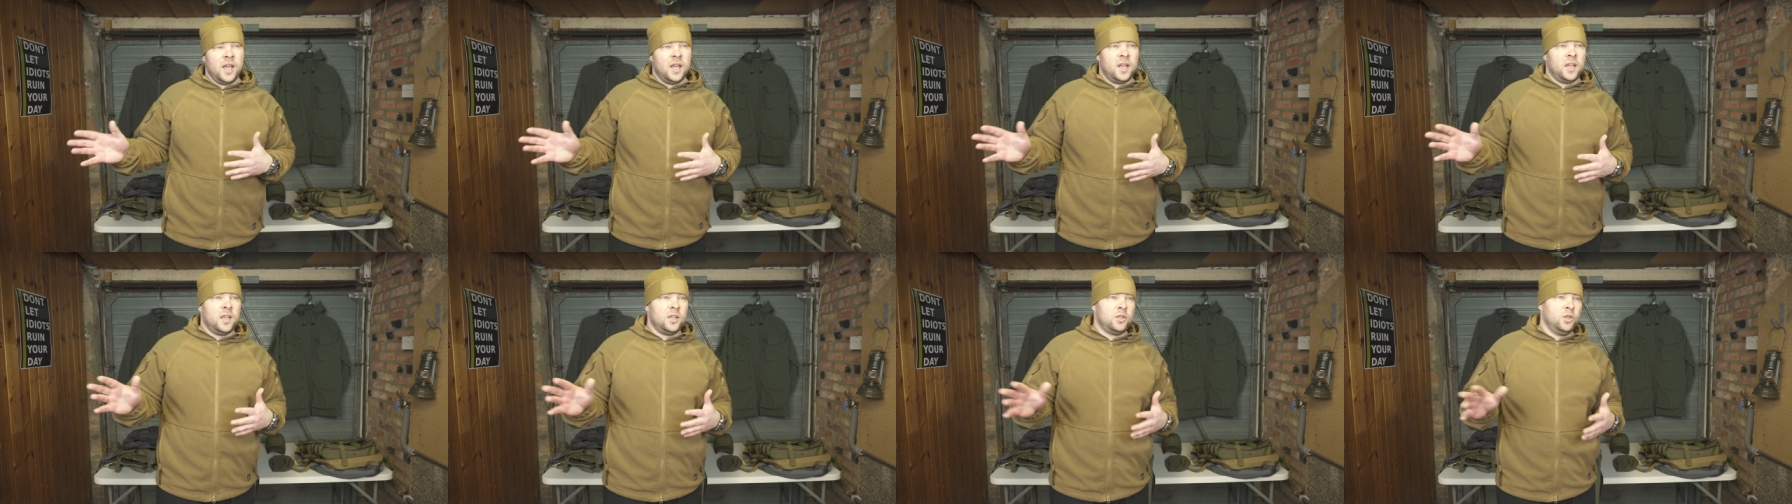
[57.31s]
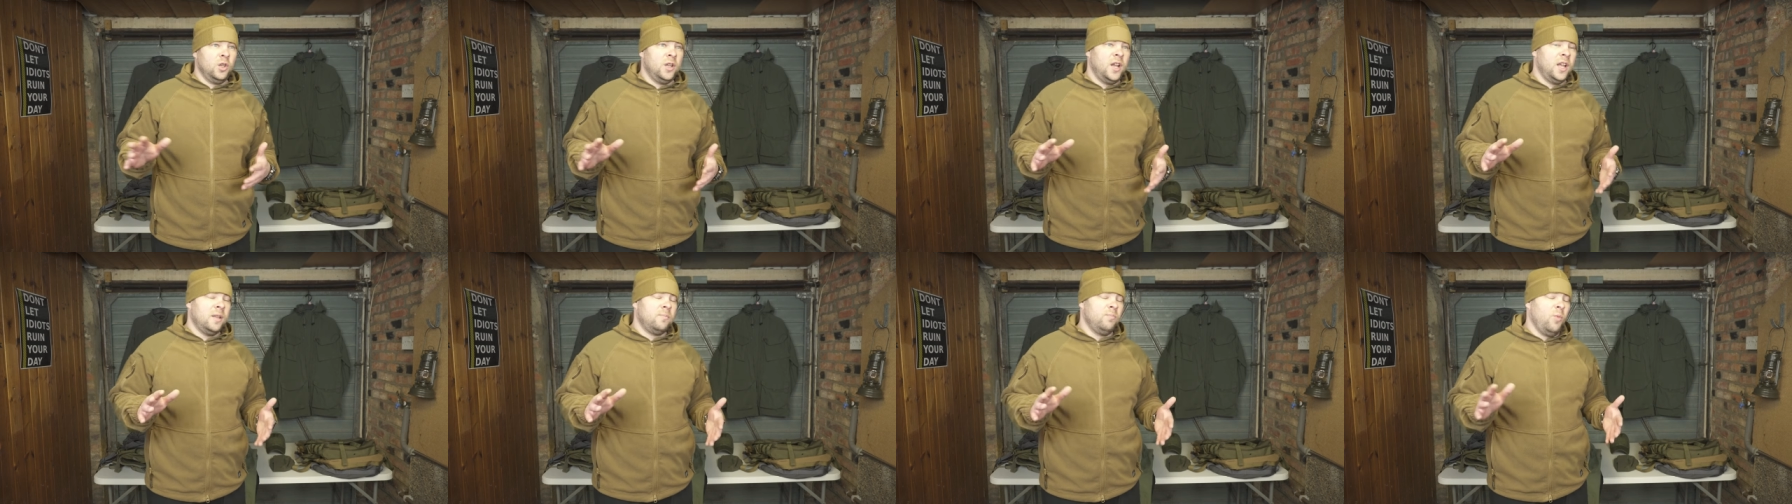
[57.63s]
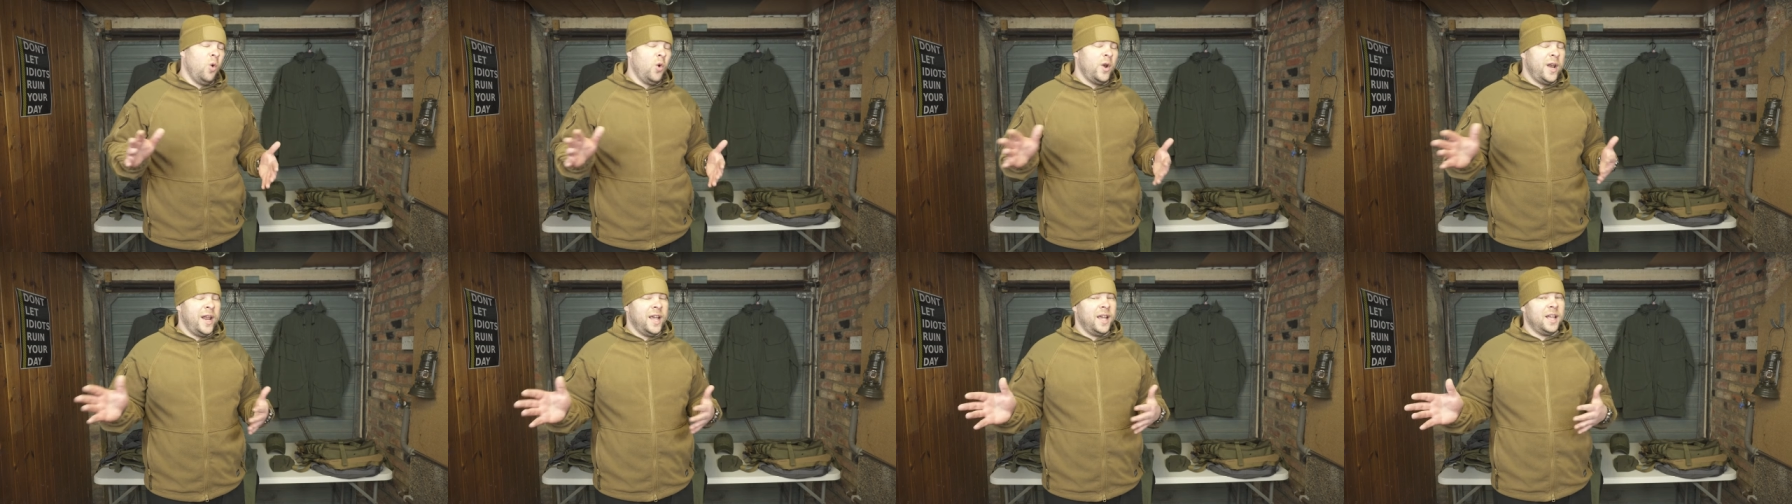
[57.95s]
It's not that
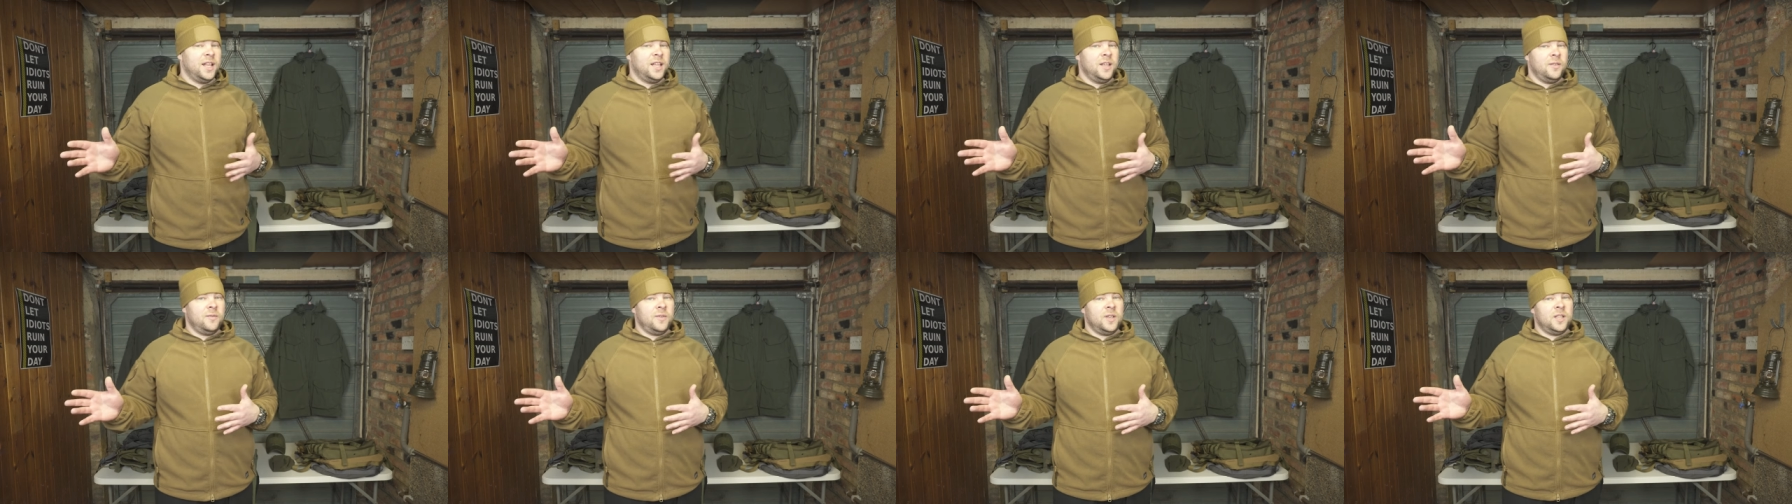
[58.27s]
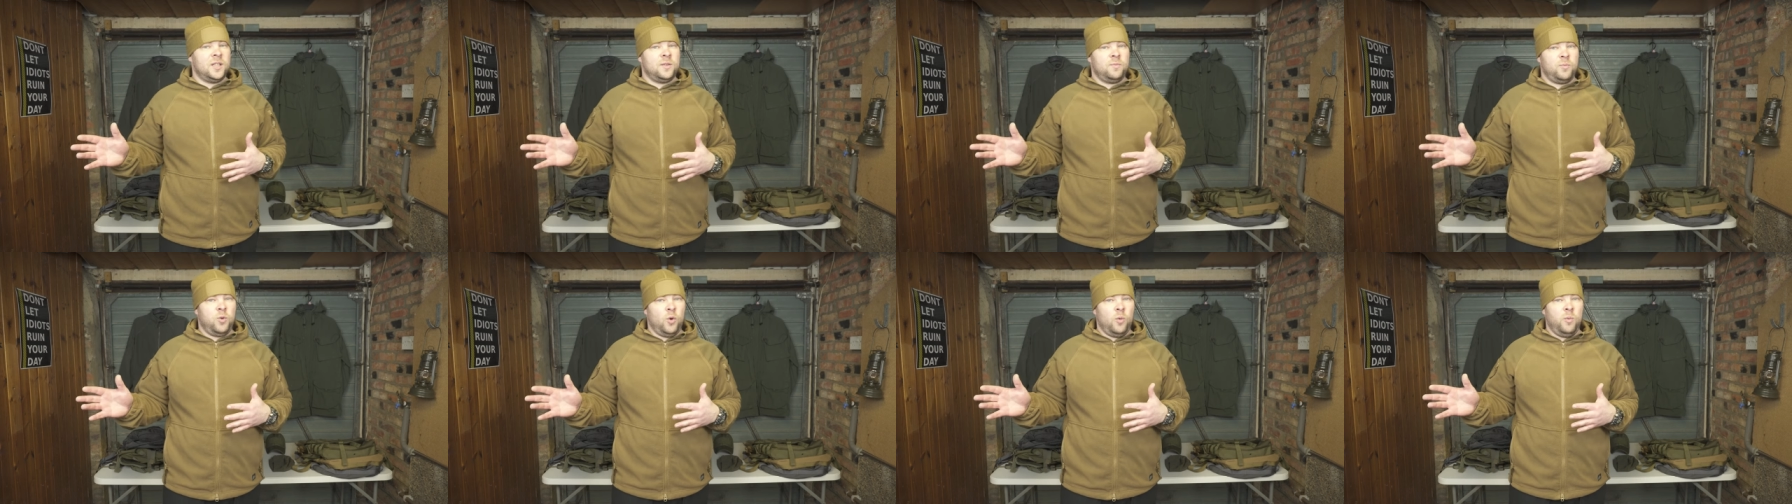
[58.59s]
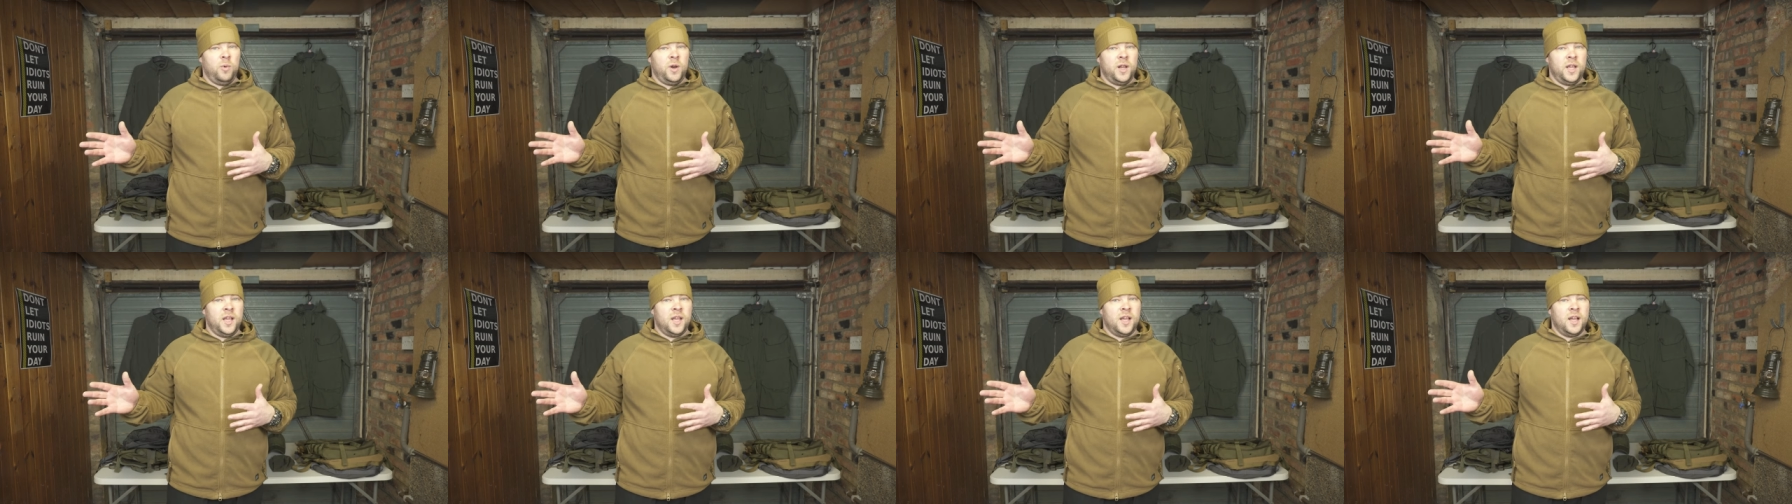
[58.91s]
more negative, it's
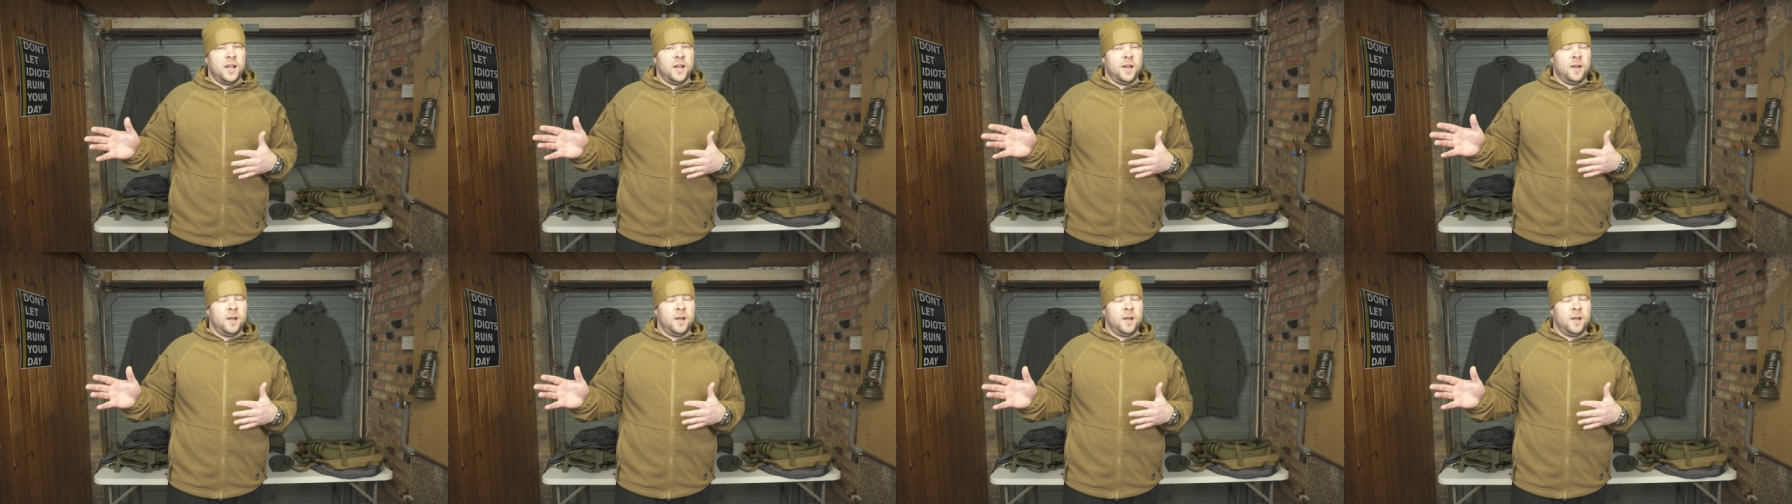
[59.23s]
probably